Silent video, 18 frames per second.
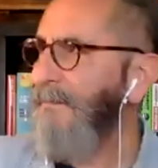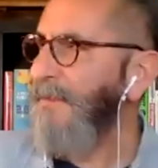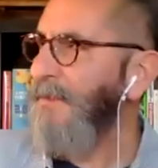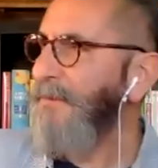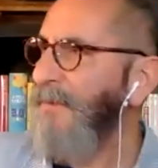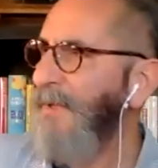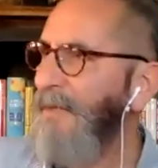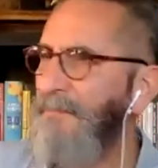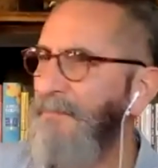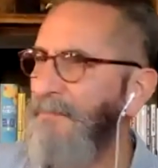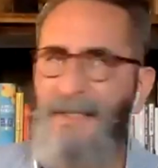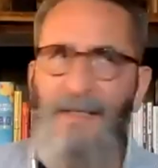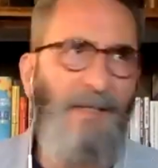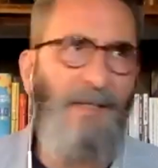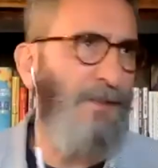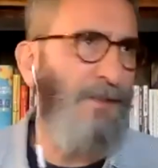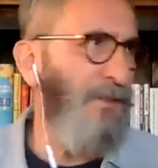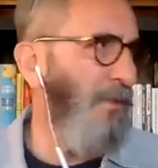you have
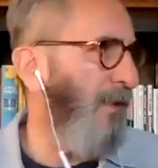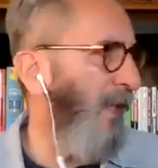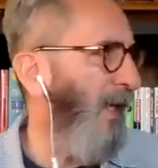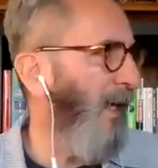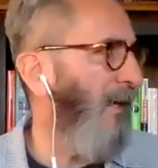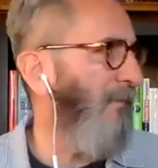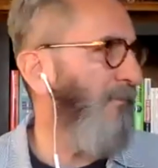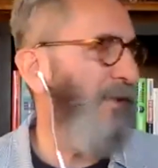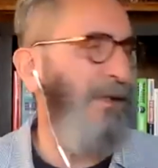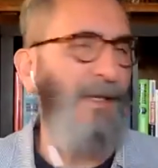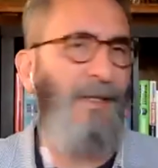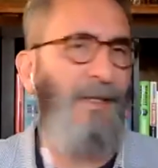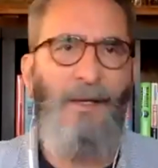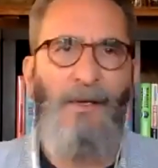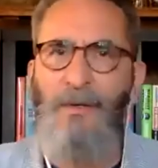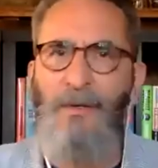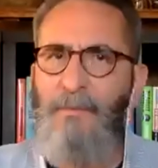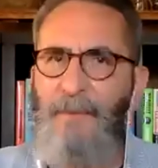kids, you're laughing, like,
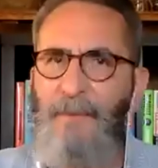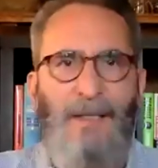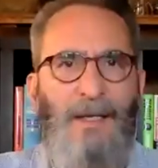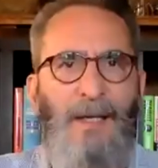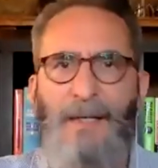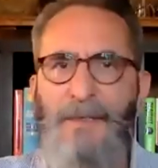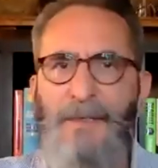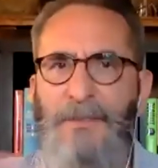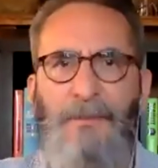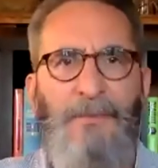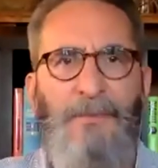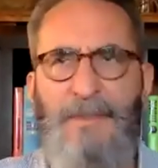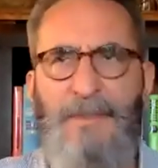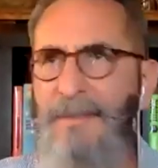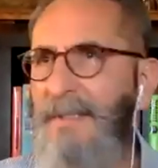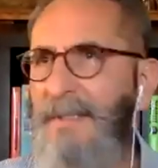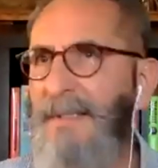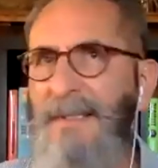oh my gosh, you
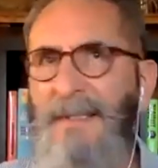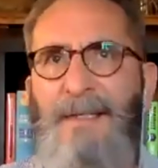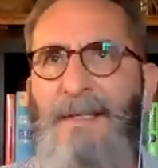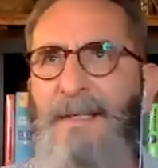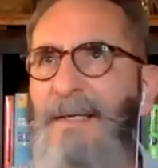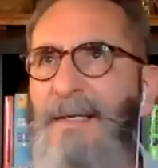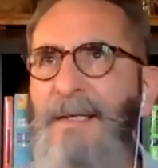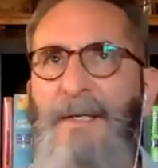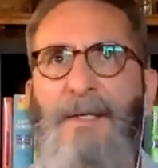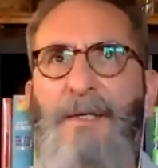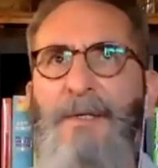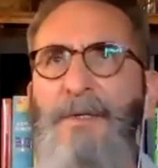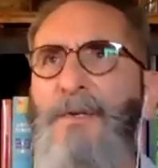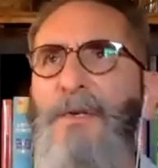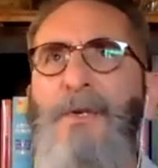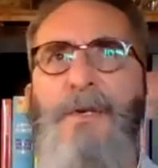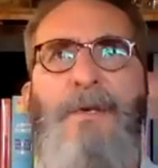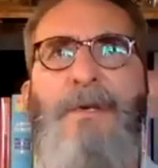must,
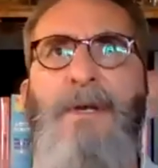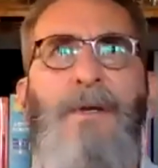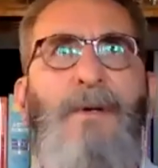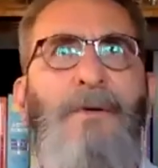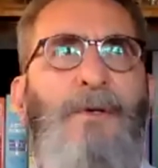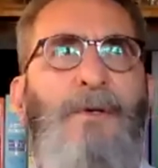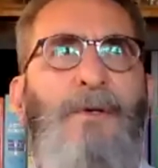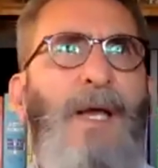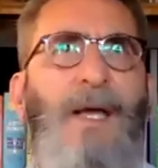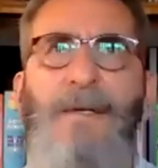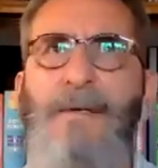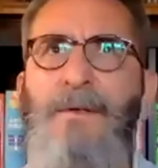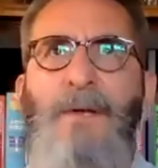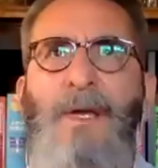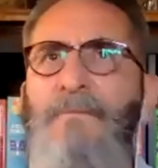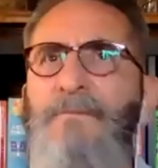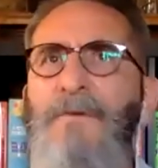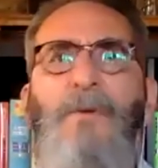you know, you had you
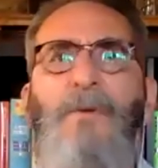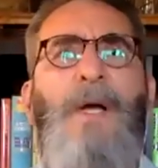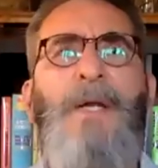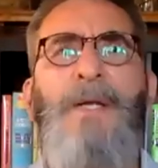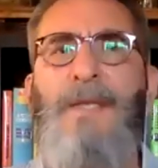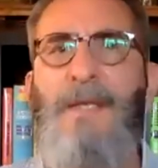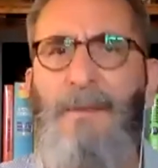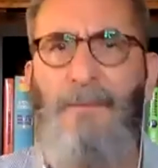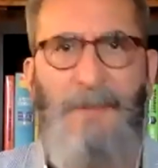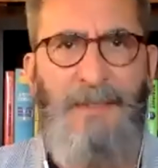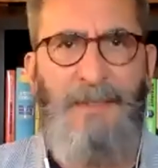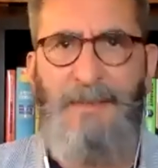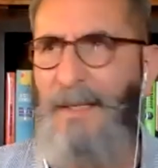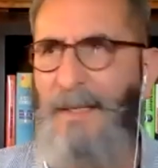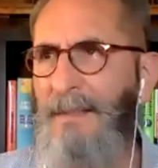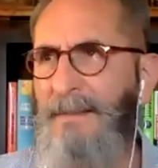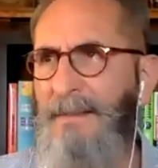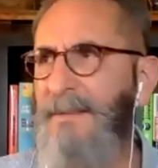have no idea what it's
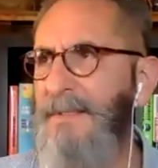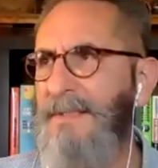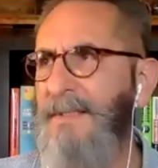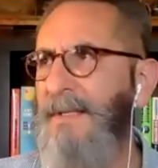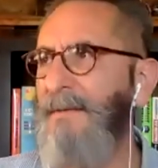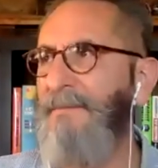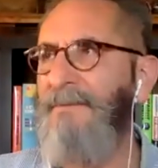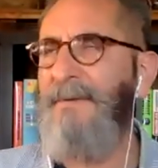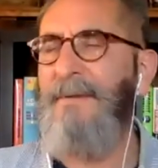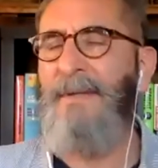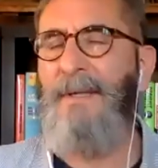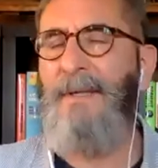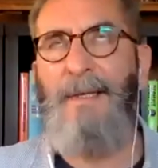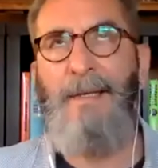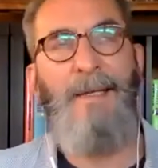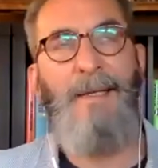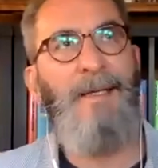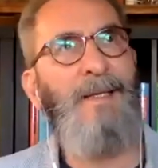like to suffer.
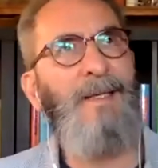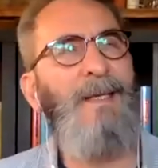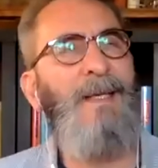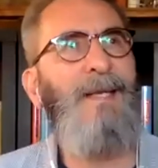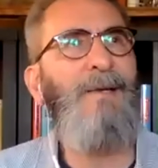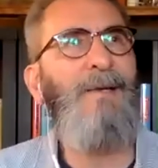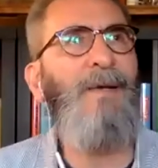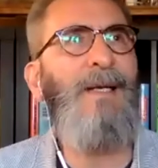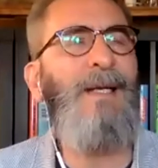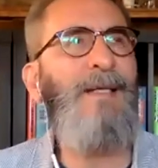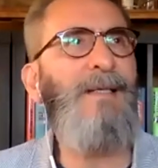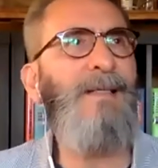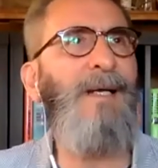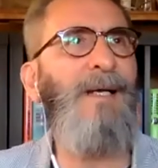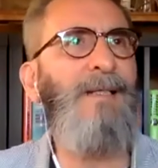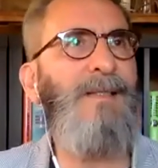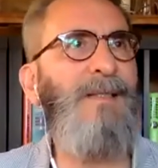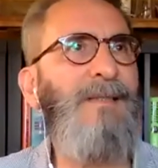I, you know, and I,
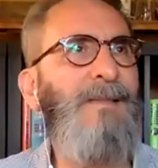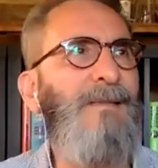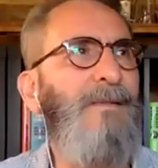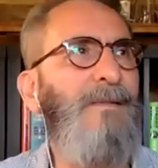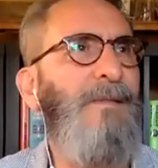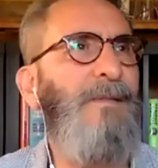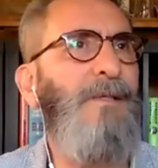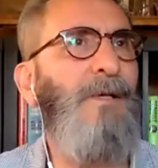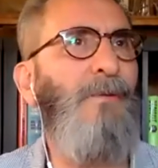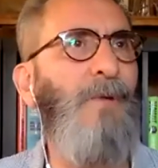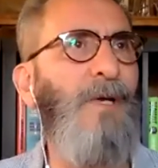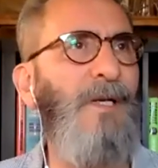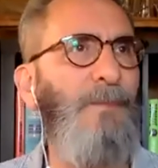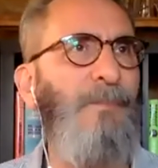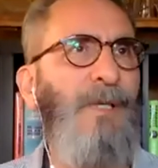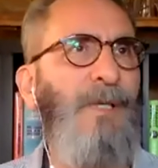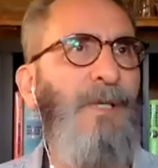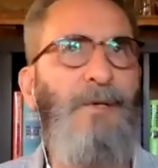I just you don't want to
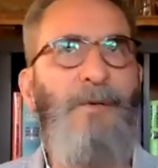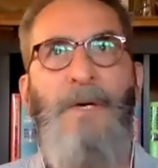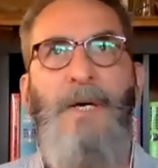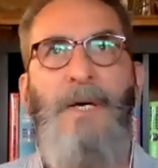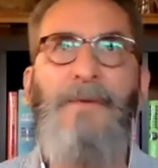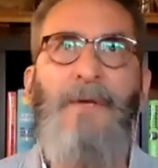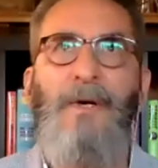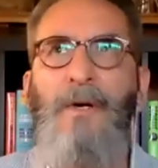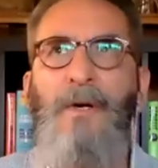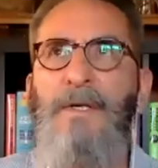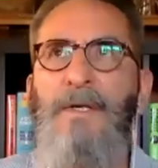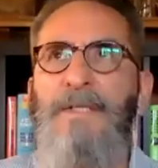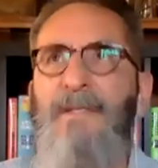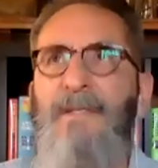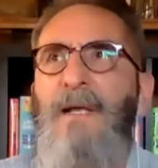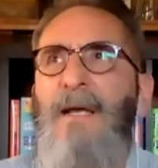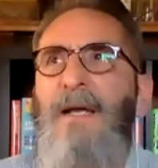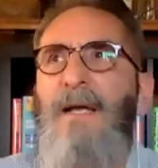play who had the
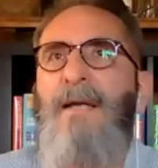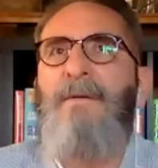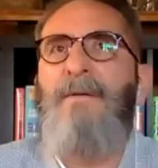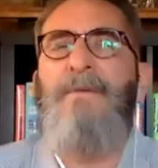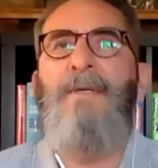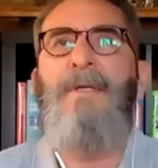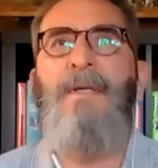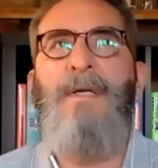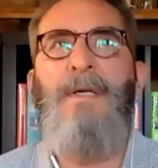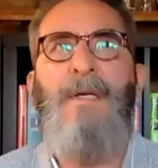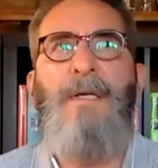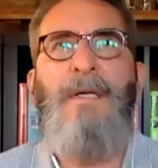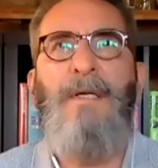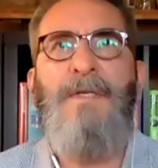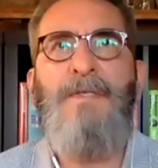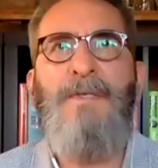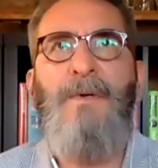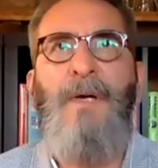hardest life.
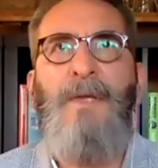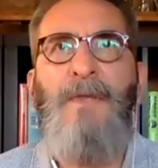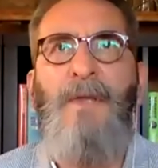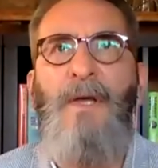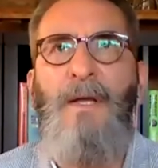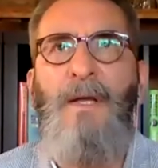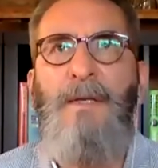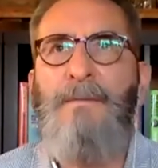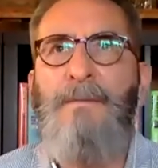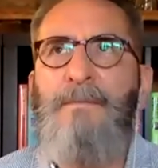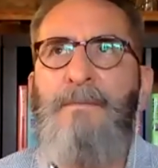So I thought